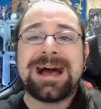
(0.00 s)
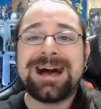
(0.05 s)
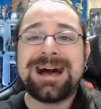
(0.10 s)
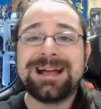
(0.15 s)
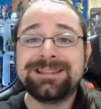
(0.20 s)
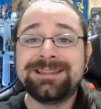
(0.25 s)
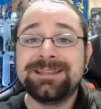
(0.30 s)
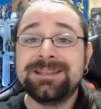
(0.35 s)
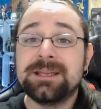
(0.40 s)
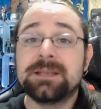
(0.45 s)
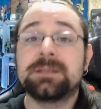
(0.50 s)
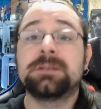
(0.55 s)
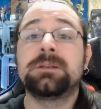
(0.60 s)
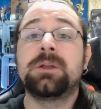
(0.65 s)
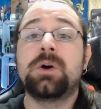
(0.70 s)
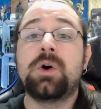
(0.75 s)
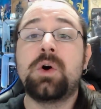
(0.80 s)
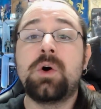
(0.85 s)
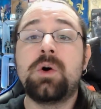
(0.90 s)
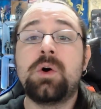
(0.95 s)
at the
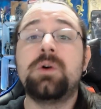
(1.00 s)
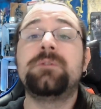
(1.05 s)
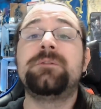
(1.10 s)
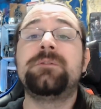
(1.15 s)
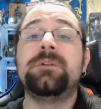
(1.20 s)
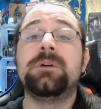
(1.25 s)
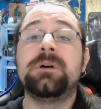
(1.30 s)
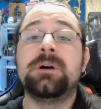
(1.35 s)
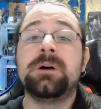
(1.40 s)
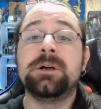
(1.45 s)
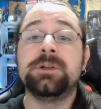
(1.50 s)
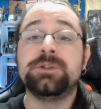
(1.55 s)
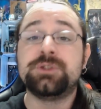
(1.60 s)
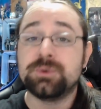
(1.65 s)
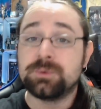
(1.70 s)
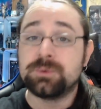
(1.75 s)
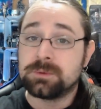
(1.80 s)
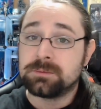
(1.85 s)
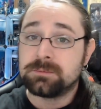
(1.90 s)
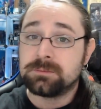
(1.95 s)
end of
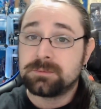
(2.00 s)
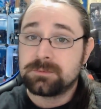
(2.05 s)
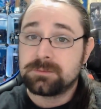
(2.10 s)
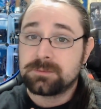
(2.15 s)
June